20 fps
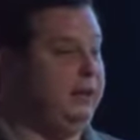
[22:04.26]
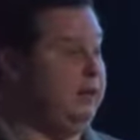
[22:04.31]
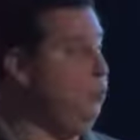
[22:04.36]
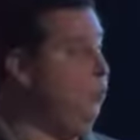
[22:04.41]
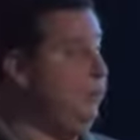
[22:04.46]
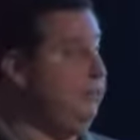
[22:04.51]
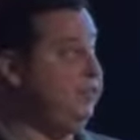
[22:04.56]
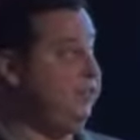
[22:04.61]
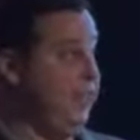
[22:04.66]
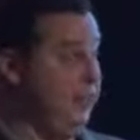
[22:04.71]

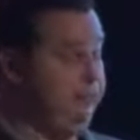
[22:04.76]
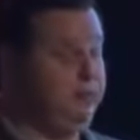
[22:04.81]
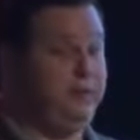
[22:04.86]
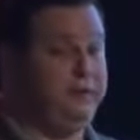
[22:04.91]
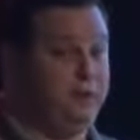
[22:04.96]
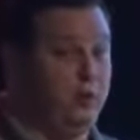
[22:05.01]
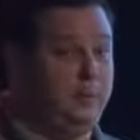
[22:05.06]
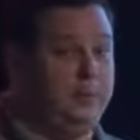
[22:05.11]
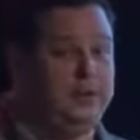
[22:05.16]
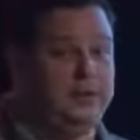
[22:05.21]
we've seen
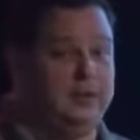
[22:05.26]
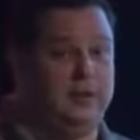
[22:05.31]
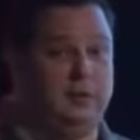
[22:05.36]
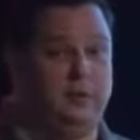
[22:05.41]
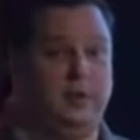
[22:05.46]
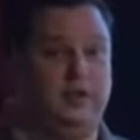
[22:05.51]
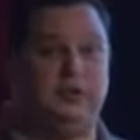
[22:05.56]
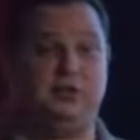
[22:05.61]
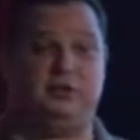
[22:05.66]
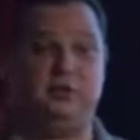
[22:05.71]
performance
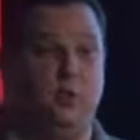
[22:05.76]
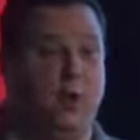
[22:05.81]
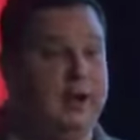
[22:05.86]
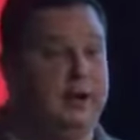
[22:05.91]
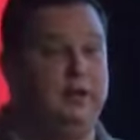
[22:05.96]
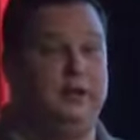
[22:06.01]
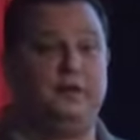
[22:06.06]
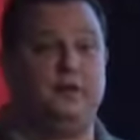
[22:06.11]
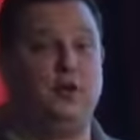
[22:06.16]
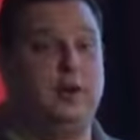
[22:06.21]
increase
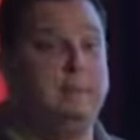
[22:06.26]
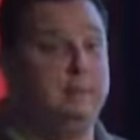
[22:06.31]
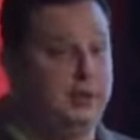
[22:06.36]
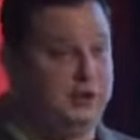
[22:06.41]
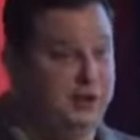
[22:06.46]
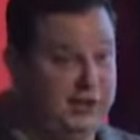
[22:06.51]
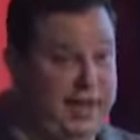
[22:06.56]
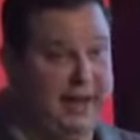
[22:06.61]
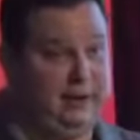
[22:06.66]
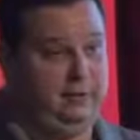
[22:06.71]
20 to
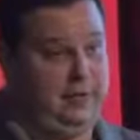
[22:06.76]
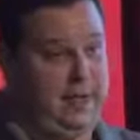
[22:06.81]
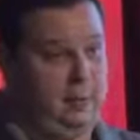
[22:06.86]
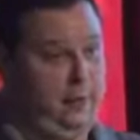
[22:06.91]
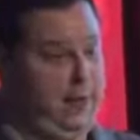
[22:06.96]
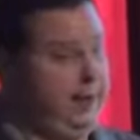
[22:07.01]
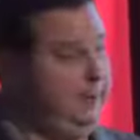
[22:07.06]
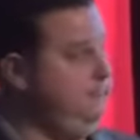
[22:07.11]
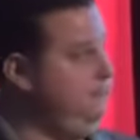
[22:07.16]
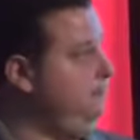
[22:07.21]
30% that
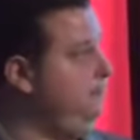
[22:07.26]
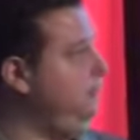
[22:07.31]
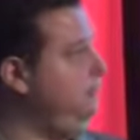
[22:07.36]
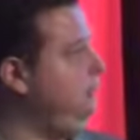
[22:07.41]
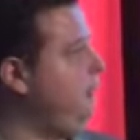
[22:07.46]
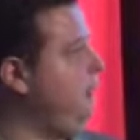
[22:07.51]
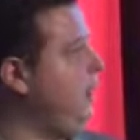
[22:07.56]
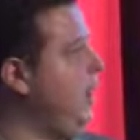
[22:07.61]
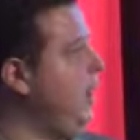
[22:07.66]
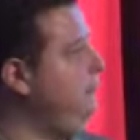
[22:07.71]
way.
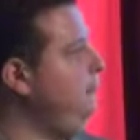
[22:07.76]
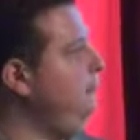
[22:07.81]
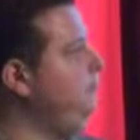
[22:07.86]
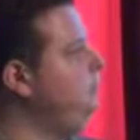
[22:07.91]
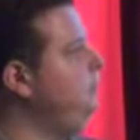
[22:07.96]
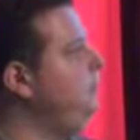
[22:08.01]
Okay?